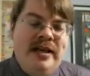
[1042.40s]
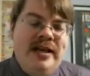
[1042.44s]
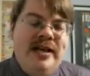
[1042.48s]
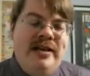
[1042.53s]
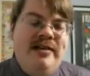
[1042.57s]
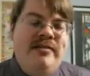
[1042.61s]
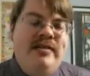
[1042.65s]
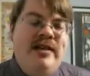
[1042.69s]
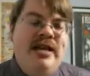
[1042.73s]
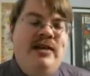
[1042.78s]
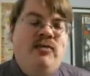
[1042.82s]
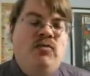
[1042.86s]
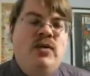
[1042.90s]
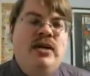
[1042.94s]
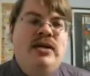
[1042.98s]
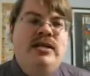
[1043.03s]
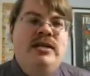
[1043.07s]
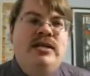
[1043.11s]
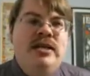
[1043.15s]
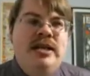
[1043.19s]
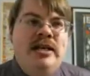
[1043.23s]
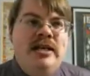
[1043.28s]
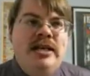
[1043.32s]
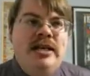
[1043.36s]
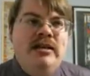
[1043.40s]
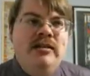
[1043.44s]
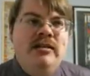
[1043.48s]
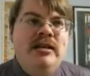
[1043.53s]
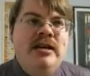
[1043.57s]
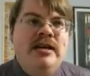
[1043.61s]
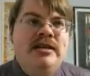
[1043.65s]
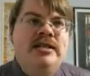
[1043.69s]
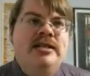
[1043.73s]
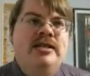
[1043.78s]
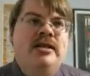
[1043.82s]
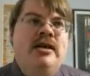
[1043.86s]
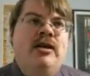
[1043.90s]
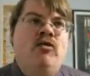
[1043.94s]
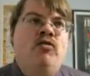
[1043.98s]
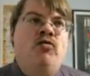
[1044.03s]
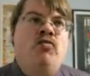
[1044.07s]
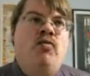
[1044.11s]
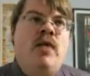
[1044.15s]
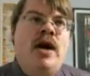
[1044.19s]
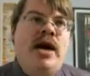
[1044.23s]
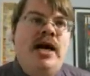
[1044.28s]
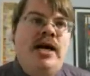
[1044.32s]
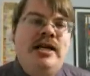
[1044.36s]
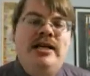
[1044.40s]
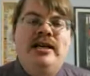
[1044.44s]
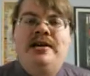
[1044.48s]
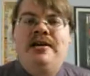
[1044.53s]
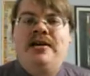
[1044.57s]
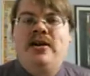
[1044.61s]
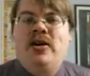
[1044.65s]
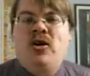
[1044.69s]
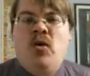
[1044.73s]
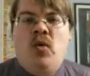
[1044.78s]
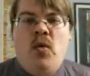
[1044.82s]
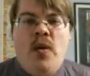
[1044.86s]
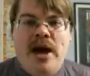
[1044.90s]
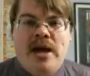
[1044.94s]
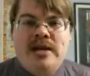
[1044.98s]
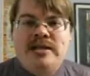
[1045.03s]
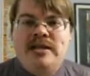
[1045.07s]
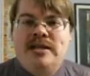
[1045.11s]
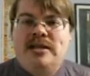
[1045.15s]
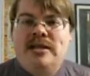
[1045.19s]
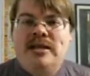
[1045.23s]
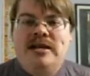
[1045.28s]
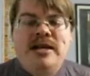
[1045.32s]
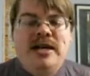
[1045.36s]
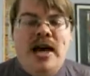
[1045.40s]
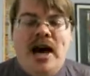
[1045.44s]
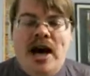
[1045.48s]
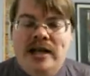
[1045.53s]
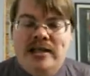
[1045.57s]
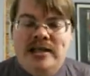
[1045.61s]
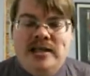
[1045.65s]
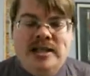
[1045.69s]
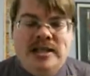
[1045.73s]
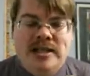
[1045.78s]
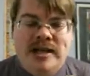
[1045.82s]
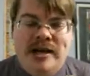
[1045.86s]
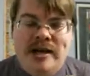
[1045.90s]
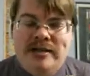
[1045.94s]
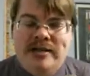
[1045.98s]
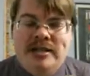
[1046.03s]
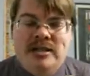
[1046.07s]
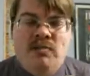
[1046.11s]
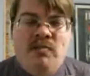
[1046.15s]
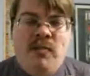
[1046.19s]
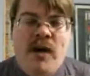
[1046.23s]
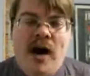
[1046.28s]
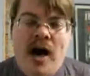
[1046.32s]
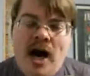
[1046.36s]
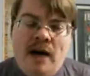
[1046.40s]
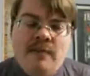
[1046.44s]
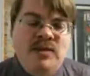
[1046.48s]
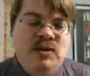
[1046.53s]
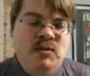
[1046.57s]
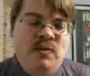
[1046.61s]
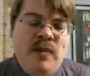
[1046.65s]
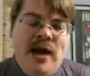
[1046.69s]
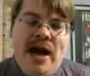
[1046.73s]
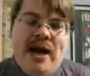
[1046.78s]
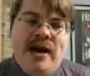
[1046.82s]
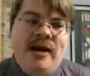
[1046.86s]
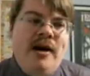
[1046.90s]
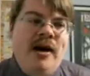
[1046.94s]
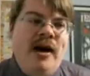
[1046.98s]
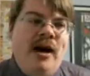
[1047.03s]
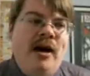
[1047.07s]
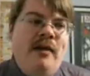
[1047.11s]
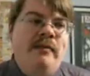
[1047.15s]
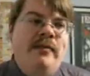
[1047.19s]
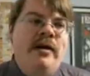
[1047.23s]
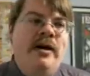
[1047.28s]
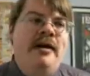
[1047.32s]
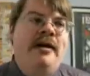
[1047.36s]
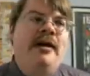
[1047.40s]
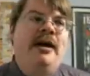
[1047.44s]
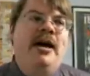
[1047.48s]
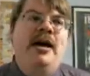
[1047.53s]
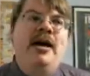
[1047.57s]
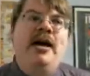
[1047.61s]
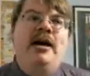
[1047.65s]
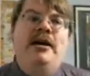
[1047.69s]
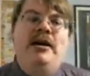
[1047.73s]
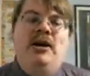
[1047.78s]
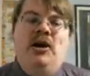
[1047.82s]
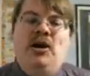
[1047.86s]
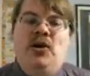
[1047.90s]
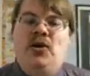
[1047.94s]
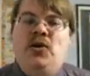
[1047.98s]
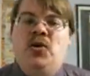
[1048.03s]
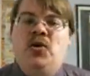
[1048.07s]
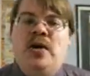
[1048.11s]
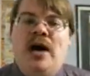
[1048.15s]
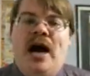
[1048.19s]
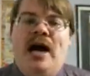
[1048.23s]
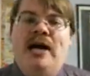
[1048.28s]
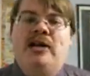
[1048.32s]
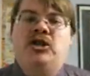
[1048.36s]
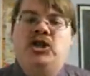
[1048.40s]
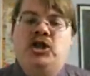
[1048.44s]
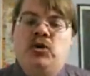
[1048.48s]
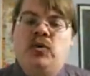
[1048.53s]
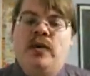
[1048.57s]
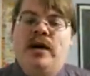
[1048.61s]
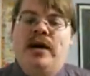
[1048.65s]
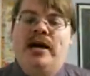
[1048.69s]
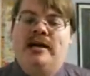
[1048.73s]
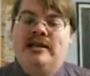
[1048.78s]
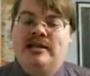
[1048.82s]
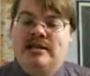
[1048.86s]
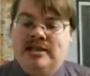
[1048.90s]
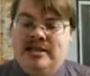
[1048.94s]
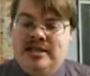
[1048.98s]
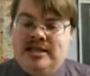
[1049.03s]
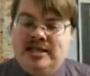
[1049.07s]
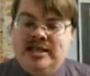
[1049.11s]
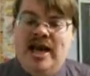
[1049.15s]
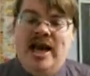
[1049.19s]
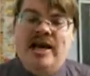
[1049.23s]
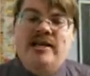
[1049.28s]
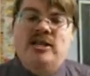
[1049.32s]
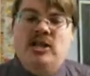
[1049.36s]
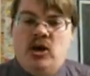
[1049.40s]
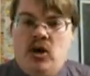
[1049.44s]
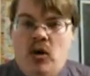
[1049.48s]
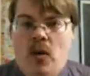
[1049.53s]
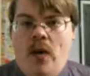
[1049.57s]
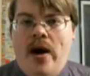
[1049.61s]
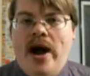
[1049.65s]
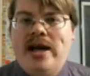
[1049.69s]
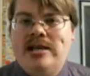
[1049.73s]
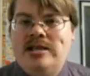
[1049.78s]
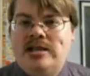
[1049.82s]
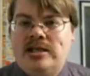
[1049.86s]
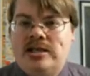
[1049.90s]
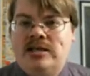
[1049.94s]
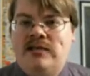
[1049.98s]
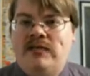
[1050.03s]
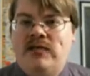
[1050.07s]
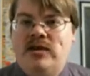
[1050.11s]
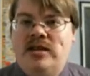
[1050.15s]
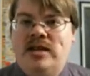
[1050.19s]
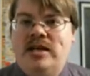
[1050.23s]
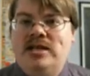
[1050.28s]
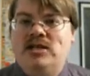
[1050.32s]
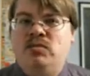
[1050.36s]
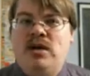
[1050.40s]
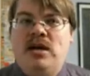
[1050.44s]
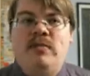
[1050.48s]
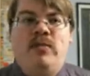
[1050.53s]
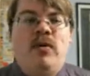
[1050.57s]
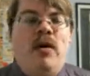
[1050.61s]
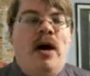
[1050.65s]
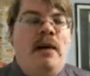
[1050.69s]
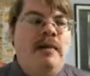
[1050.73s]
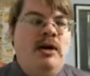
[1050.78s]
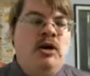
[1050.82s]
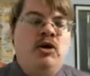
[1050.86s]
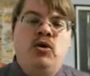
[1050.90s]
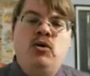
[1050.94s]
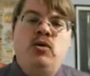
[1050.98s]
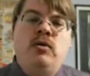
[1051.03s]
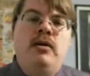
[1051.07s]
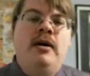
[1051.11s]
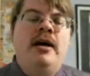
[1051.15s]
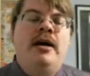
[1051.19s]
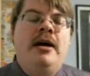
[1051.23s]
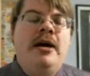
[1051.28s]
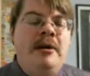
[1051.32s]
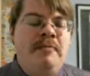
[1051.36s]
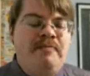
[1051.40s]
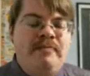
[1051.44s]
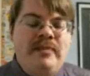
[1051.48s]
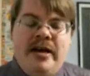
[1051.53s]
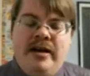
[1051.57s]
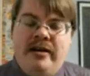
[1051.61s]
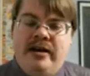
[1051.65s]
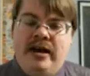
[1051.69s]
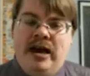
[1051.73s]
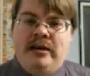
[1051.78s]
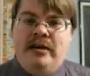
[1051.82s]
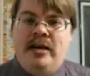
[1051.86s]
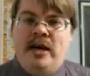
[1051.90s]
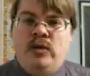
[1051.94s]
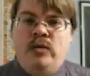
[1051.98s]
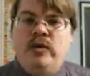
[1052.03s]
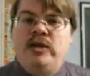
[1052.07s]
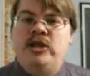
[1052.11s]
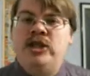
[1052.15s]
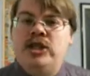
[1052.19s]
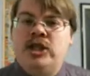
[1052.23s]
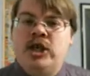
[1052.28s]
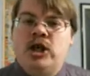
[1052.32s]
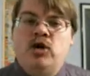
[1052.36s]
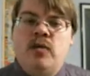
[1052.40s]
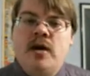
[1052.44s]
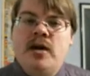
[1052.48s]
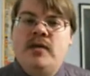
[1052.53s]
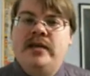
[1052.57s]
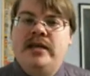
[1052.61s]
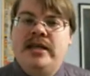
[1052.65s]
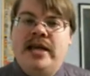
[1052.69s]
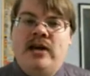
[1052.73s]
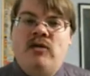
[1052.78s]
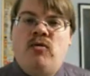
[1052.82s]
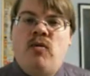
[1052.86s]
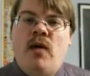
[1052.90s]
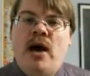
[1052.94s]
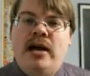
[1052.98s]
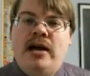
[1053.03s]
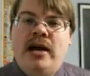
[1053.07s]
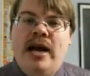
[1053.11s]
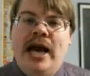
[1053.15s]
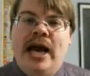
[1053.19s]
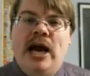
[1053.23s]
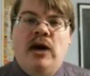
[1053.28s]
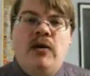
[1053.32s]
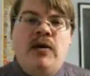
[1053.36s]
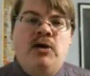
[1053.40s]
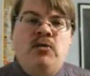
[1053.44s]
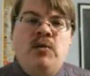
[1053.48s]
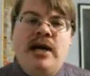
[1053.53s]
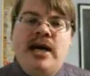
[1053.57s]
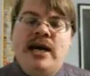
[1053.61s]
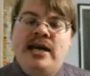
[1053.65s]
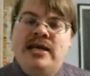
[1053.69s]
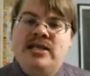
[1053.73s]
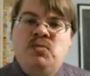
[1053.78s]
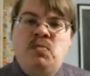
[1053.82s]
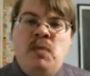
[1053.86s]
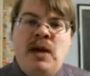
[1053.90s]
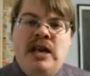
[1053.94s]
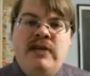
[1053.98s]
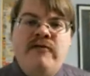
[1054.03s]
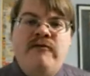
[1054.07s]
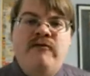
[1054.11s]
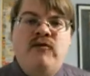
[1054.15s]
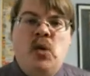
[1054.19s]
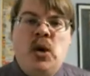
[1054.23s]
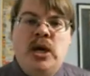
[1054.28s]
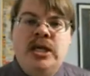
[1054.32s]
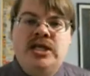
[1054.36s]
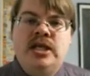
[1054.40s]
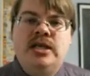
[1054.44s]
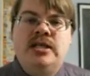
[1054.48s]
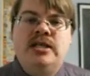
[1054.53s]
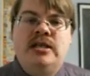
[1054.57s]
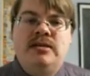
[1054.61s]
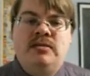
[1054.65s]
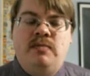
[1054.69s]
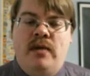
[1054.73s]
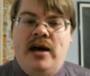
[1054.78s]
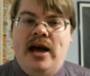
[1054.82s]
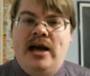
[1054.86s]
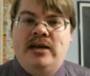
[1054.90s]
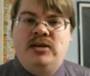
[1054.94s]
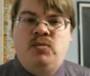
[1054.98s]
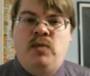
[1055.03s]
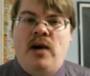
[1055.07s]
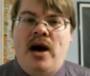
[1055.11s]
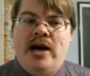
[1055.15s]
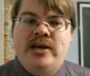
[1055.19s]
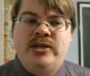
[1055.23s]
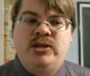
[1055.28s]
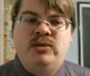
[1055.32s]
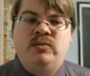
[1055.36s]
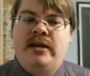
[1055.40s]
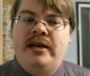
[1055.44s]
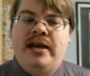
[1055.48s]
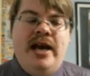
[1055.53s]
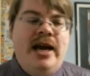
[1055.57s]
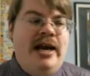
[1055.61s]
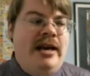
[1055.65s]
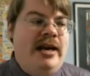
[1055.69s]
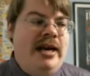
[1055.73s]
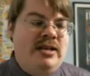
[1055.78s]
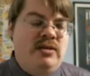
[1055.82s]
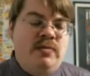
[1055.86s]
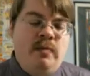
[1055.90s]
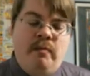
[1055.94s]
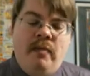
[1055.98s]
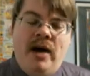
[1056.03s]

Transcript: the ridiculous, radiant quest nonsense pops back up. You know, you're not doing set quests for these people. I mean, who uh, can we just agree with that right now? Can we get as many voices as, as possibly can? As my